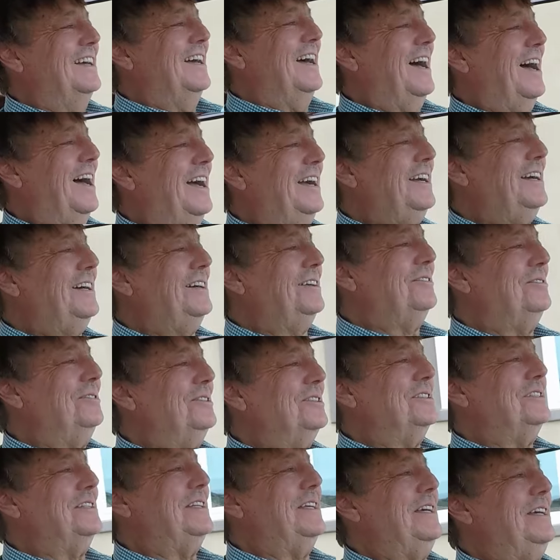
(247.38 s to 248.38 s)
I got
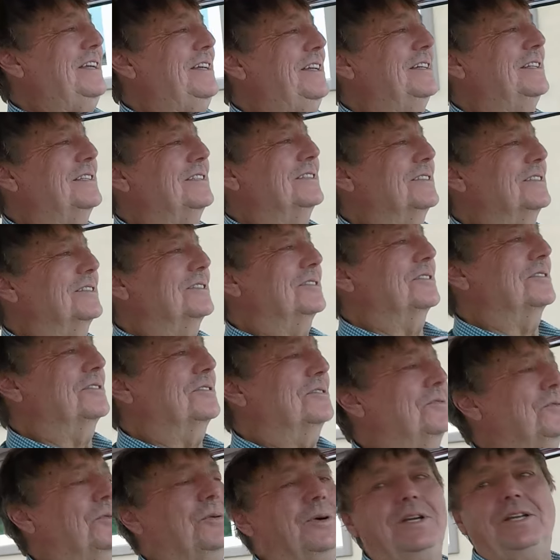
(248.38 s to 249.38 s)
Christine in
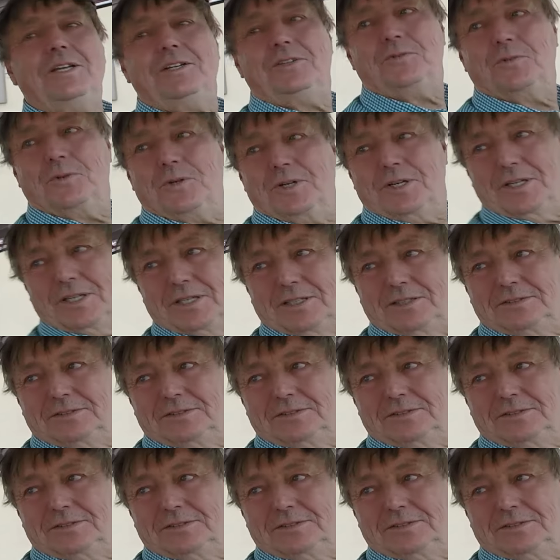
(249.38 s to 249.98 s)
2020.